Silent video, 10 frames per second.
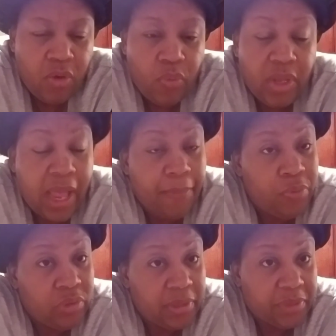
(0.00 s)
Well, I
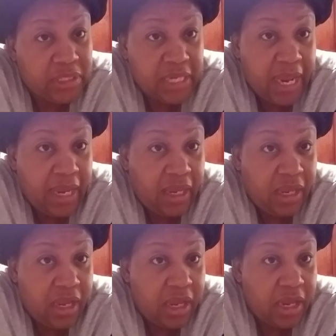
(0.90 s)
pulled up today
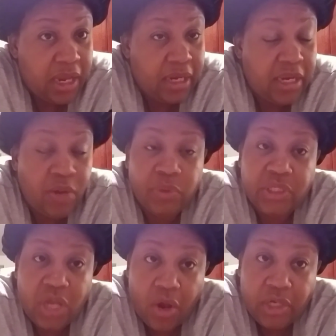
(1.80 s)
and he was
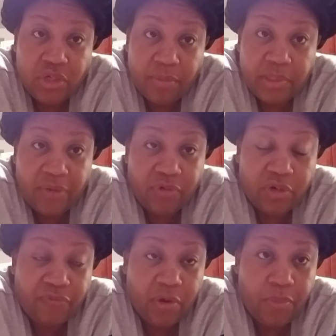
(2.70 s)
talking to himself on
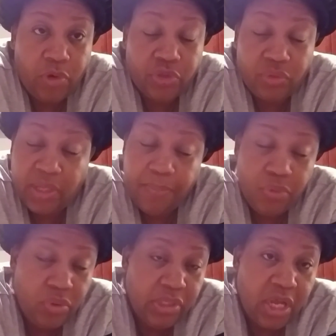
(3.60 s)
his front porch. As soon as I
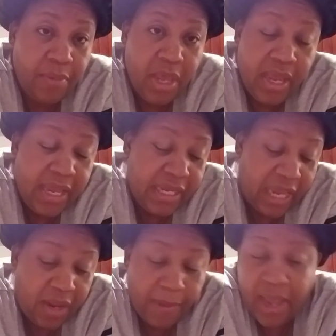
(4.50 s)
pulled up, he
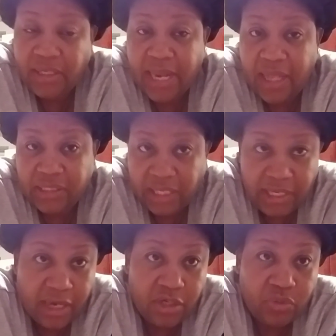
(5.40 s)
came out the house, sat
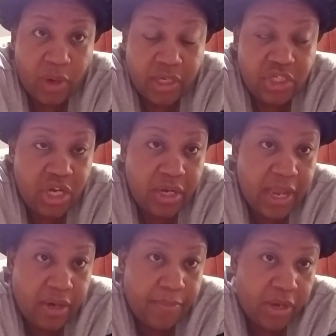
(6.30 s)
down in his rocking chair, and
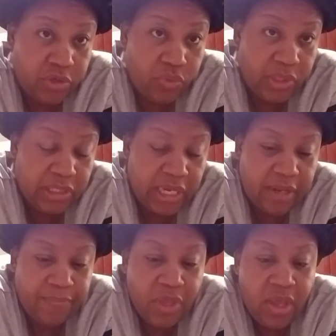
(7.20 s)
had a Mountain Dew in his
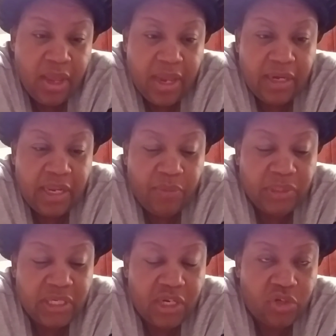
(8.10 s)
hand. And he
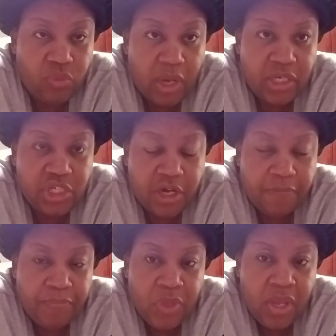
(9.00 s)
was sitting in his rocking chair.
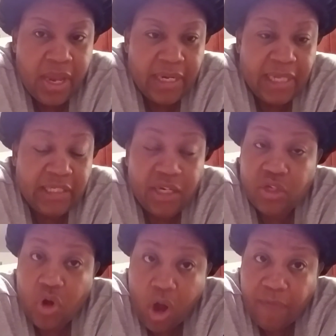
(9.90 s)
And I sat in the
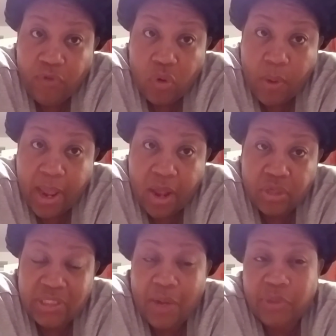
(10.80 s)
car for a while
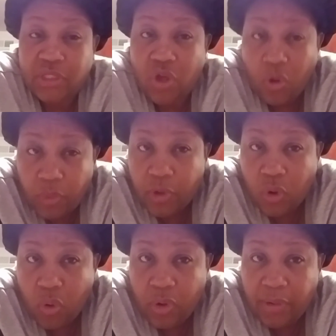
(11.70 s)
because I was going to
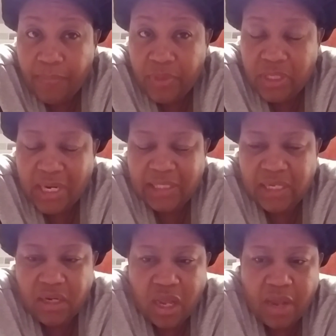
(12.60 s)
record him. Then I
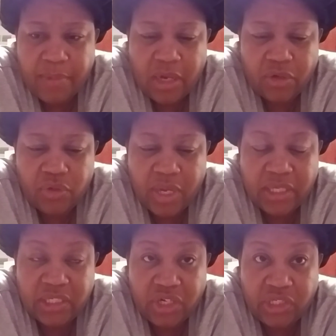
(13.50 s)
said, no, I'm not going to do that
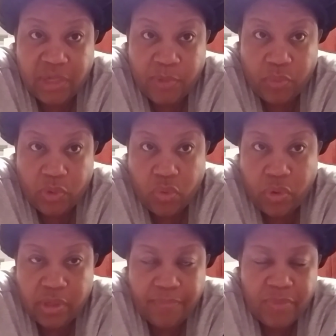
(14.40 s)
because he'll see me
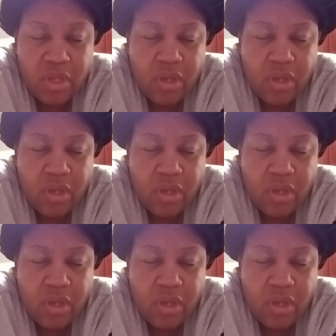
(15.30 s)
recording him.